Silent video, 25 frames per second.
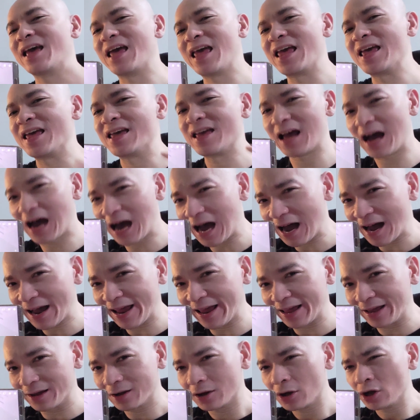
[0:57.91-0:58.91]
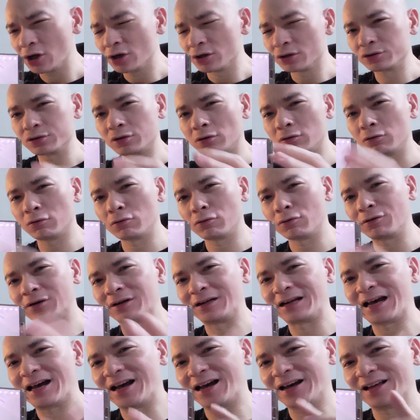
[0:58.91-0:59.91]
AI. So
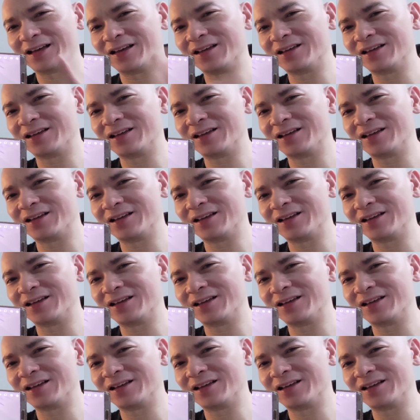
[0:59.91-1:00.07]
there